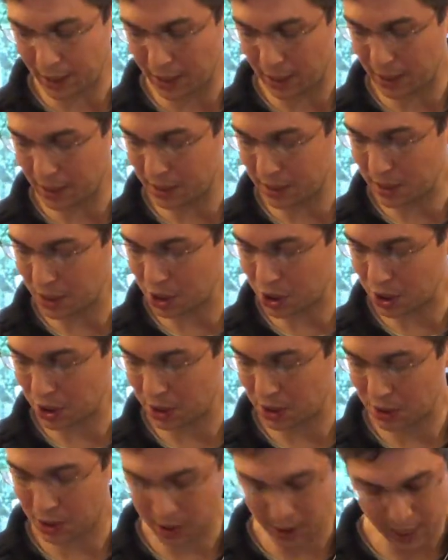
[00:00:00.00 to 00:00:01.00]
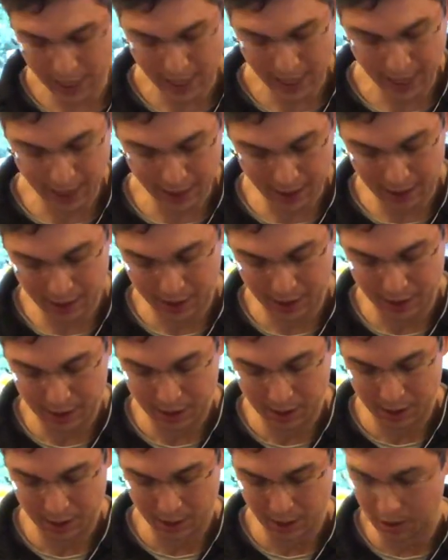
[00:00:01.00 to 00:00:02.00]
In addition to that,
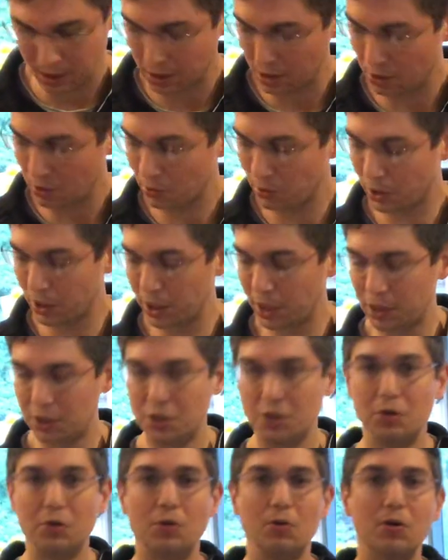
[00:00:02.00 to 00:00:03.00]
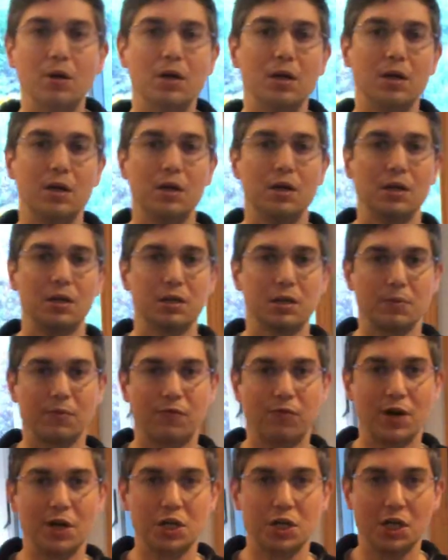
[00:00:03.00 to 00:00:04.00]
we're gonna do some
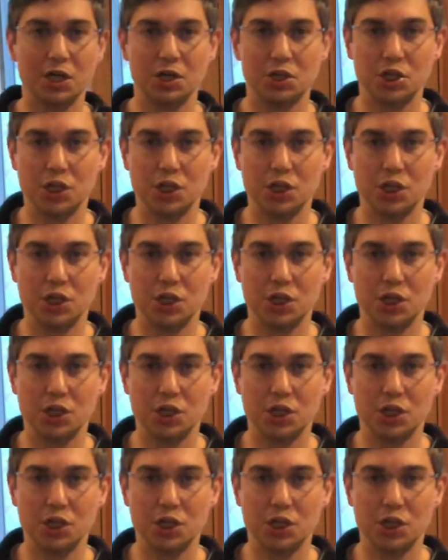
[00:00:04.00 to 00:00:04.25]
fresh cut